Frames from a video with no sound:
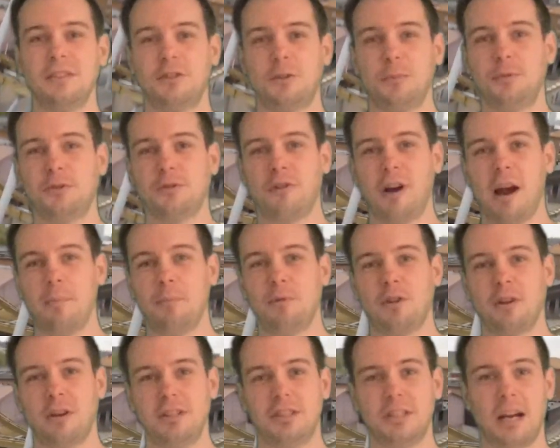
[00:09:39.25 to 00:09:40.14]
subscribe
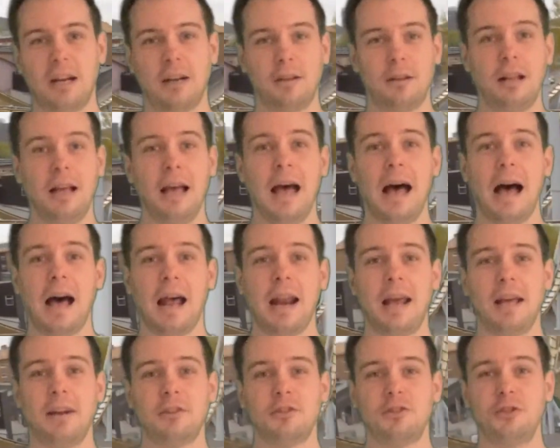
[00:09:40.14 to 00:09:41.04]
to our channel, and
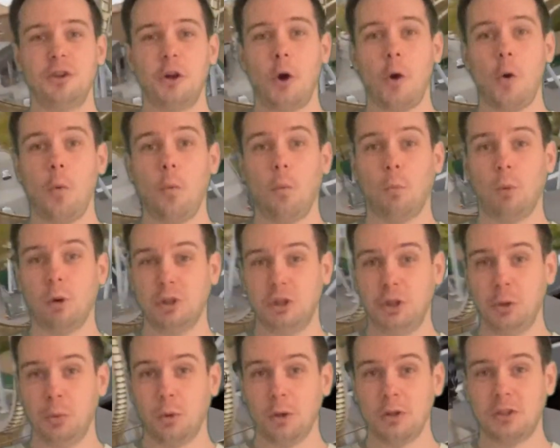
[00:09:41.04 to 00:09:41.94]
let us know what
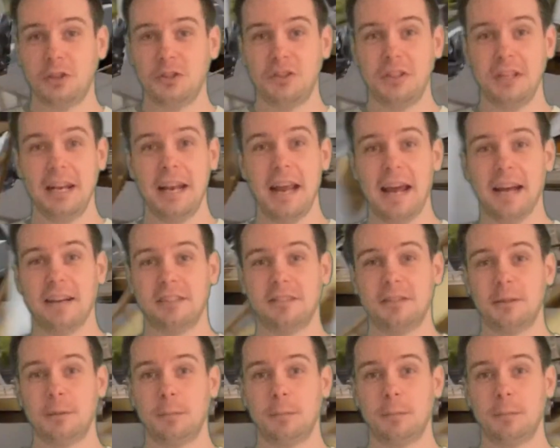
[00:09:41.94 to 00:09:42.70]
you want to see next.